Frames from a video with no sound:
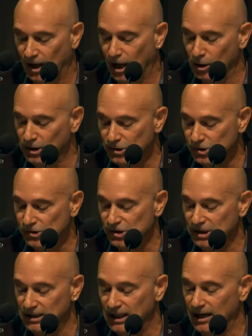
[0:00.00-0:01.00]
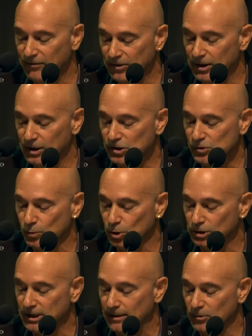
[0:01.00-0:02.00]
only to see everything in his
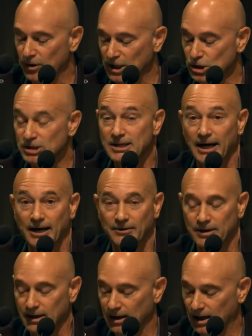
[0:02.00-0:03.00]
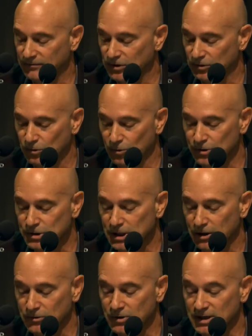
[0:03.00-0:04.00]
world come crashing down after the Northern
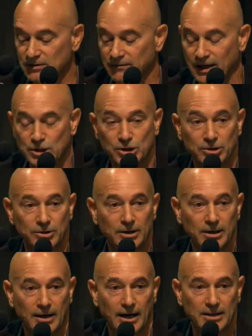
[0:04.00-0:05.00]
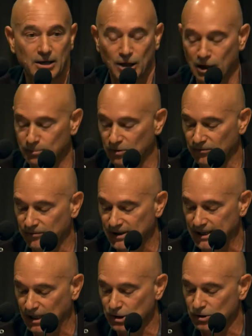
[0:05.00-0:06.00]
Territory intervention and the global
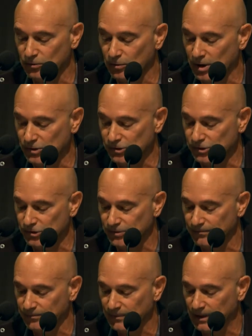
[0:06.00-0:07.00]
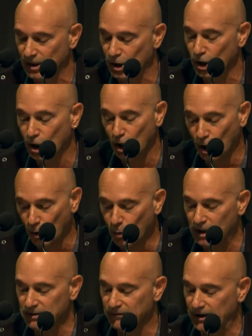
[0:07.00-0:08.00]
financial crisis.
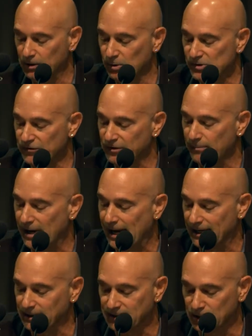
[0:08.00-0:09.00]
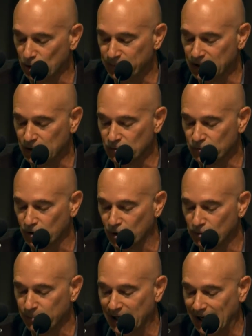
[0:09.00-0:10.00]
While the vagaries of the market cannot be
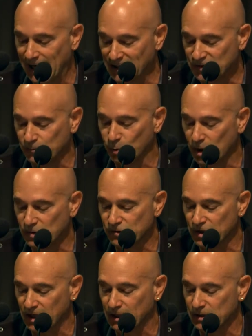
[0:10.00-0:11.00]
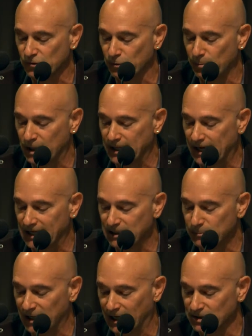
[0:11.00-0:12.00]
controlled by arts price takers in remote
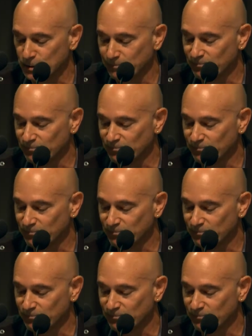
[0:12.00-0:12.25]
Arnhem Land,